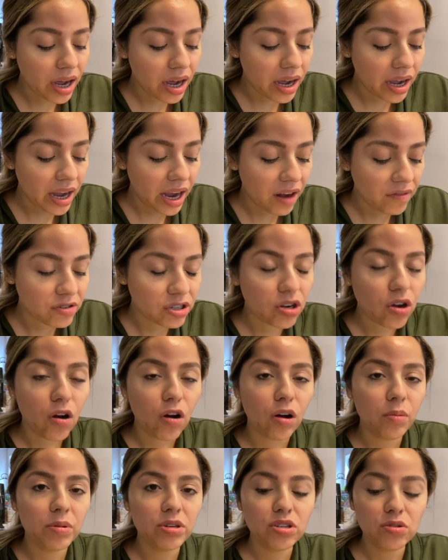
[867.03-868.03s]
I have to
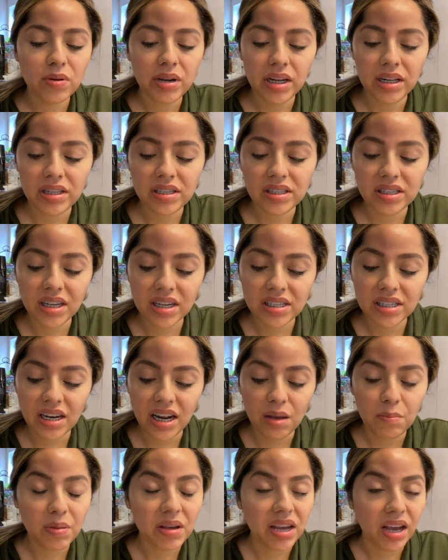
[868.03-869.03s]
call between 6 and
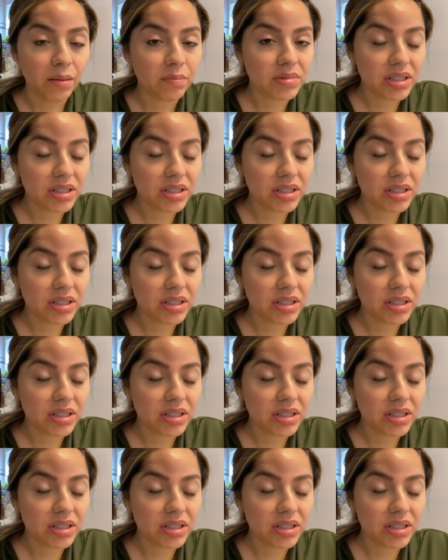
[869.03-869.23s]
8 p.m.